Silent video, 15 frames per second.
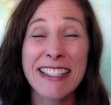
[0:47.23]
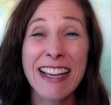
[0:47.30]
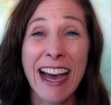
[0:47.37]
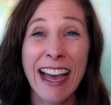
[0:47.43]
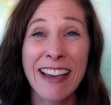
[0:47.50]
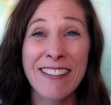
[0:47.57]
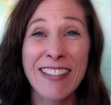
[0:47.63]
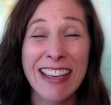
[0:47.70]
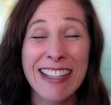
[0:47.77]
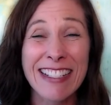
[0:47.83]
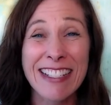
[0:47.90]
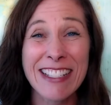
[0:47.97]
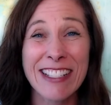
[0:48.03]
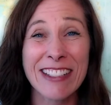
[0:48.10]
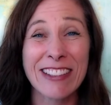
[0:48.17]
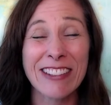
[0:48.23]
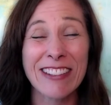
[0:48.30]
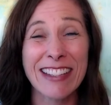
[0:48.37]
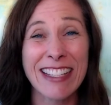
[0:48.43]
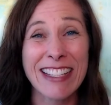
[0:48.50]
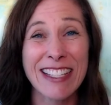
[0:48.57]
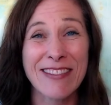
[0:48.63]
dive into
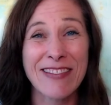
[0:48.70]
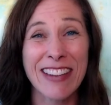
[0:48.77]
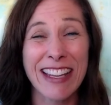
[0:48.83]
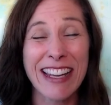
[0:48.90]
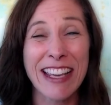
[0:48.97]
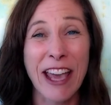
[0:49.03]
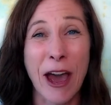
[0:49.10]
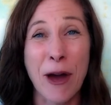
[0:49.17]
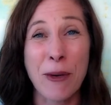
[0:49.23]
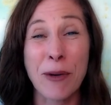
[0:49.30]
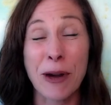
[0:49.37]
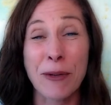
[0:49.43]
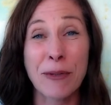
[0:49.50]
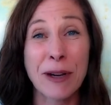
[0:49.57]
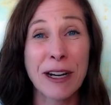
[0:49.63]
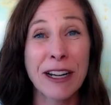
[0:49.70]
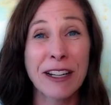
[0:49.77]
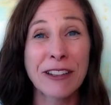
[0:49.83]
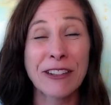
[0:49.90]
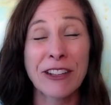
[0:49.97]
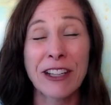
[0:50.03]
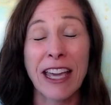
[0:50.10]
this video where we're going
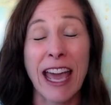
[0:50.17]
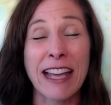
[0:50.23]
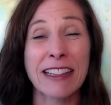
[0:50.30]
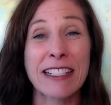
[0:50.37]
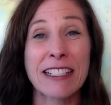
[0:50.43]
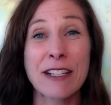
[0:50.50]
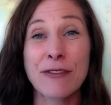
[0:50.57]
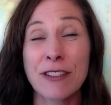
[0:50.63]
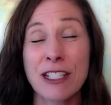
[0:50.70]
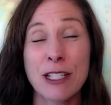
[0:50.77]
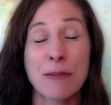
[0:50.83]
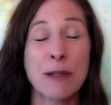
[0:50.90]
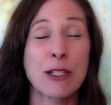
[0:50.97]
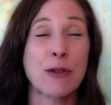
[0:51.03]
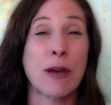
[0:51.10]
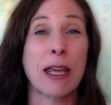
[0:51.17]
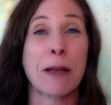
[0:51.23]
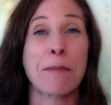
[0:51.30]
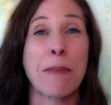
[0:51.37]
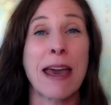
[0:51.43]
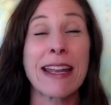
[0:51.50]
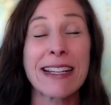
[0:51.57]
to look at the difference
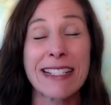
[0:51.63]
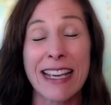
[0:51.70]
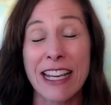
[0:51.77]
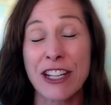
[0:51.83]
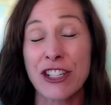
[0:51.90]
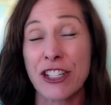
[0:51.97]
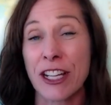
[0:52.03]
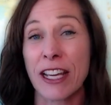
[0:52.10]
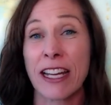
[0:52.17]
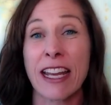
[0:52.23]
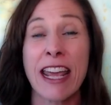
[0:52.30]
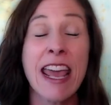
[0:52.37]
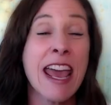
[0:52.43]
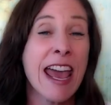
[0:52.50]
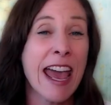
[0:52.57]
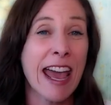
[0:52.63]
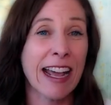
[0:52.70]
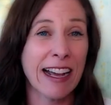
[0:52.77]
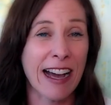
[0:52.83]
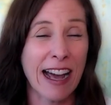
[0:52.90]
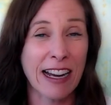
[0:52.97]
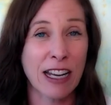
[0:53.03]
between meditation
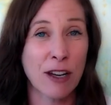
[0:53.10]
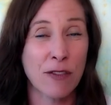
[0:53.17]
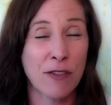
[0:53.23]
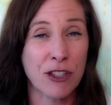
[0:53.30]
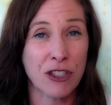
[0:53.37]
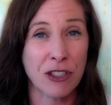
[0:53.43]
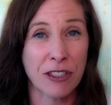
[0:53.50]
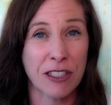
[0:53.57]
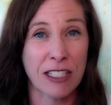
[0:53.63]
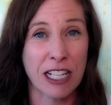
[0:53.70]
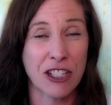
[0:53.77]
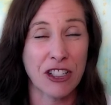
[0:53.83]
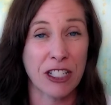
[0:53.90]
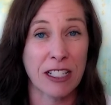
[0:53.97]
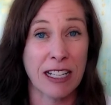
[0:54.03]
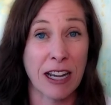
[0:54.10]
and guided visualization.